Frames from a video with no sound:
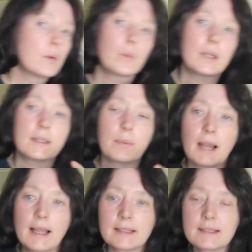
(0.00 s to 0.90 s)
with the
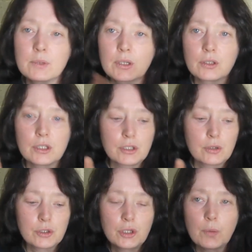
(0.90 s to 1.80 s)
plants, we're going to do
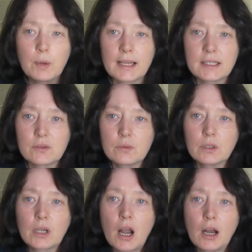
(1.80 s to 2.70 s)
2 plants from the
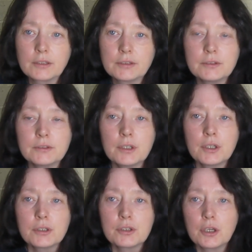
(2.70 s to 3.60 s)
garden,
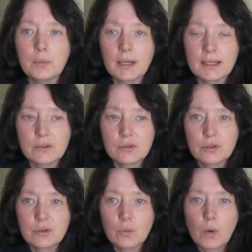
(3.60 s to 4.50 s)
2 plants
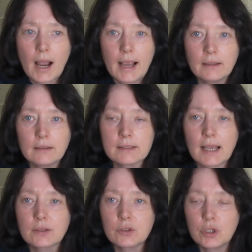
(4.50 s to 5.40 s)
from the wild,
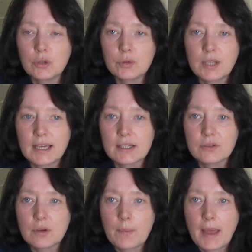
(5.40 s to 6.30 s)
and 2 things
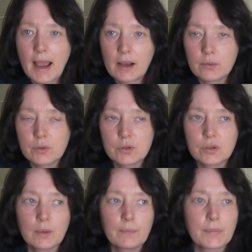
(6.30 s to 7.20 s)
from the
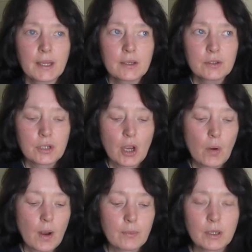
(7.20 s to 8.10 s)
house.
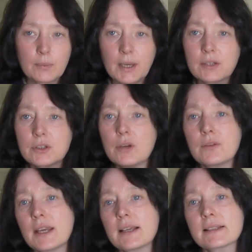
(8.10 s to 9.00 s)
So I'm going to pick 2
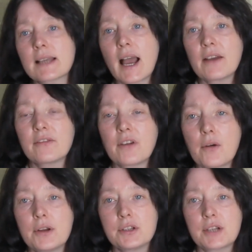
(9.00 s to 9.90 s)
things that I've
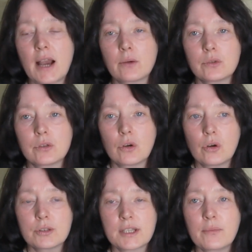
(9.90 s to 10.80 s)
foraged
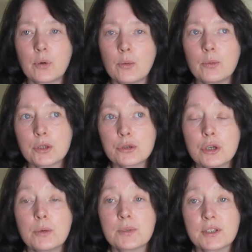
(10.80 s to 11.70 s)
outdoors. I've put
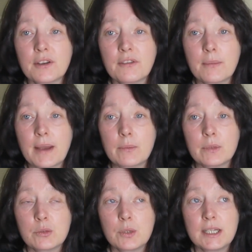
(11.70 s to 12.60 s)
mushrooms to ferment,
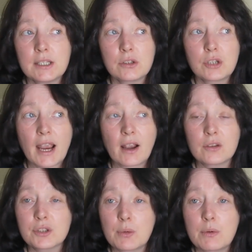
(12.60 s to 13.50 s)
which we need to check
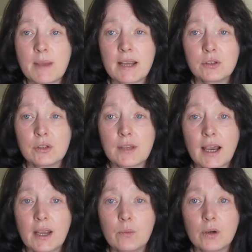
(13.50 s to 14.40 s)
on. So we might do
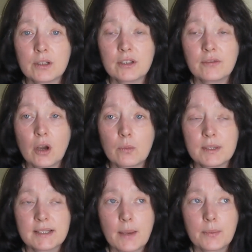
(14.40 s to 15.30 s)
that in one of the
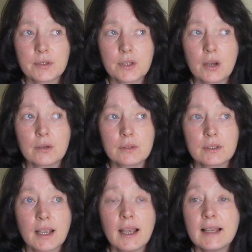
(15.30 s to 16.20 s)
Vlogmas
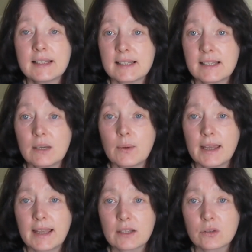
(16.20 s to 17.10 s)
episodes to see
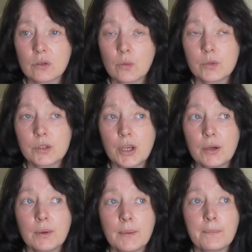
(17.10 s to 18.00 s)
where that's up
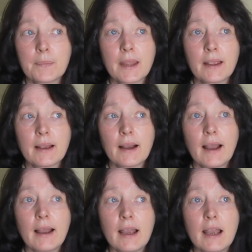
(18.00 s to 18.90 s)
to.
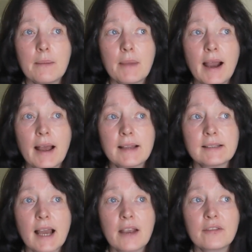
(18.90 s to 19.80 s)
And
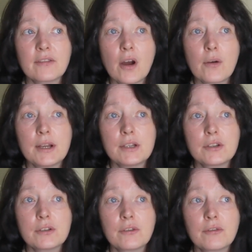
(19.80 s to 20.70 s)
I
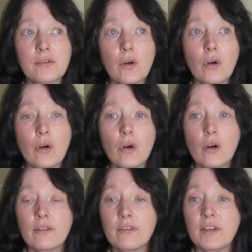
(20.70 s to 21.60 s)
foraged
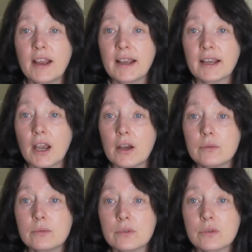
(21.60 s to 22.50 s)
for fir
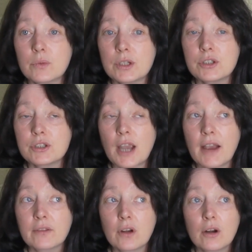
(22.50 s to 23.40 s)
cones, which
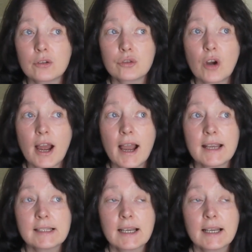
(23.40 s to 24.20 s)
I've got dried.